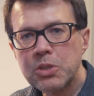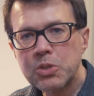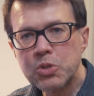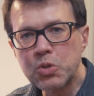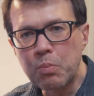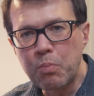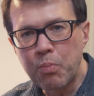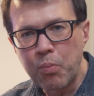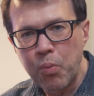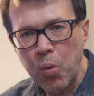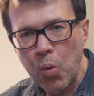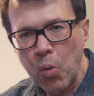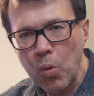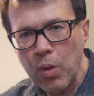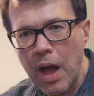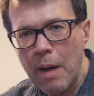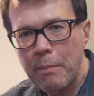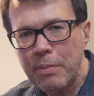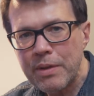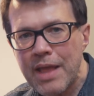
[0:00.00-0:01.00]
to
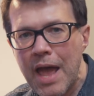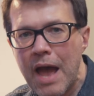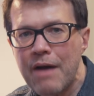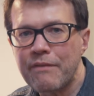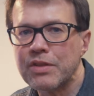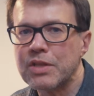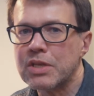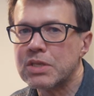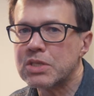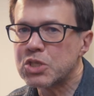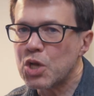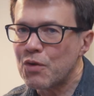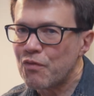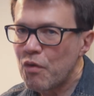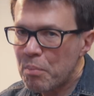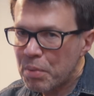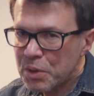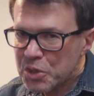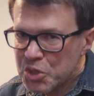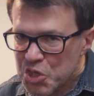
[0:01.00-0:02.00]
pull up an evidence of
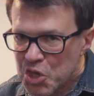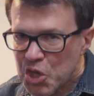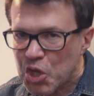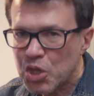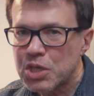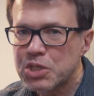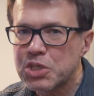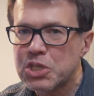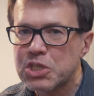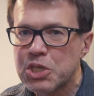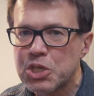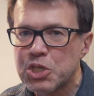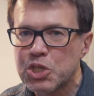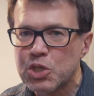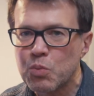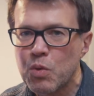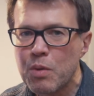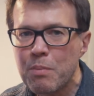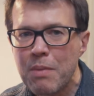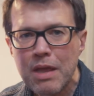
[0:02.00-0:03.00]
a particular
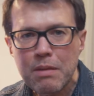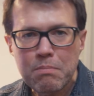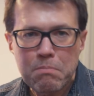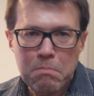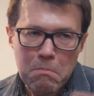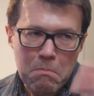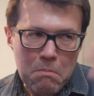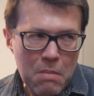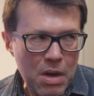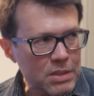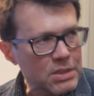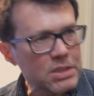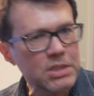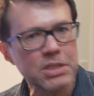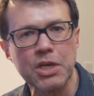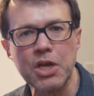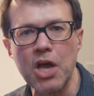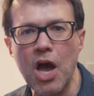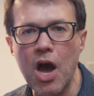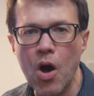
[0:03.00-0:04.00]
decision we made
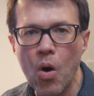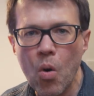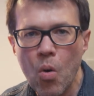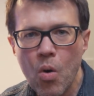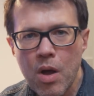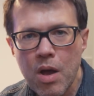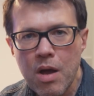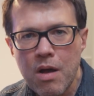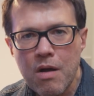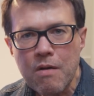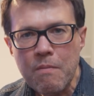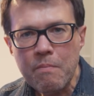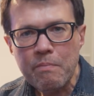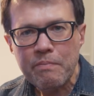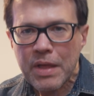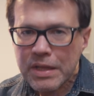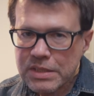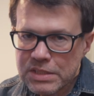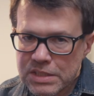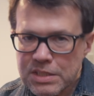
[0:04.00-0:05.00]
months ago
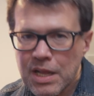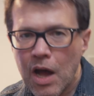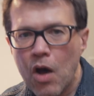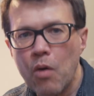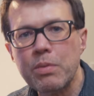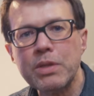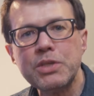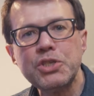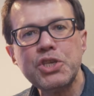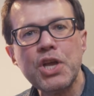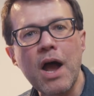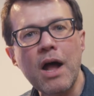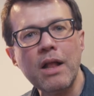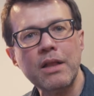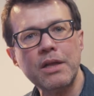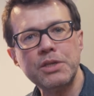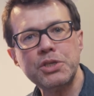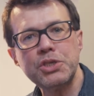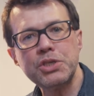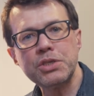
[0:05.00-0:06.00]
that's now been
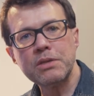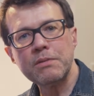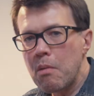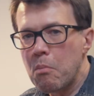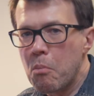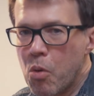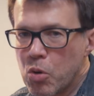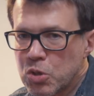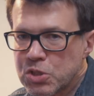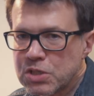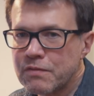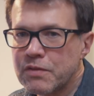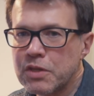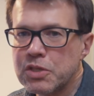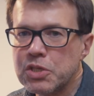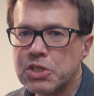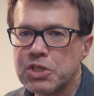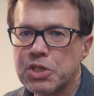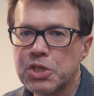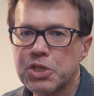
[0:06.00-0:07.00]
challenged. Most of the
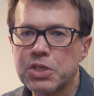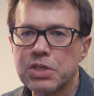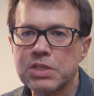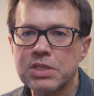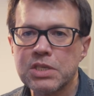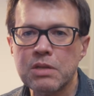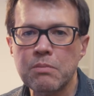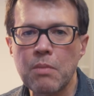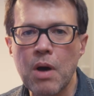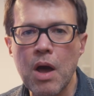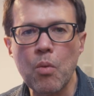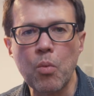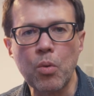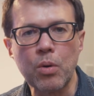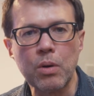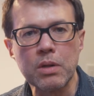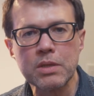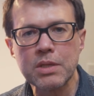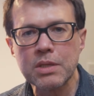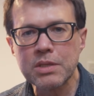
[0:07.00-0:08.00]
decisions in my
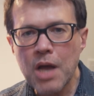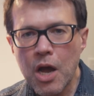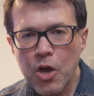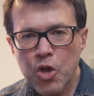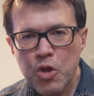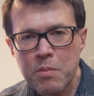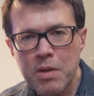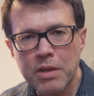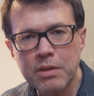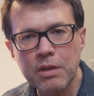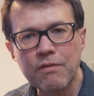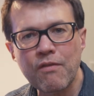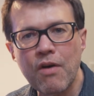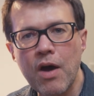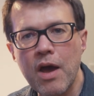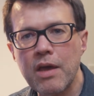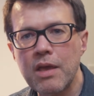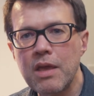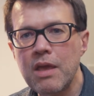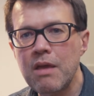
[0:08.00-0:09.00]
world are documented
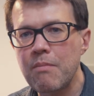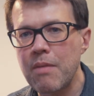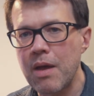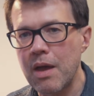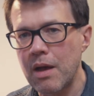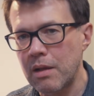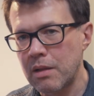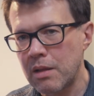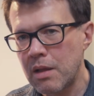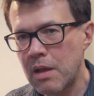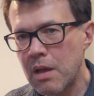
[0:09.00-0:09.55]
via email,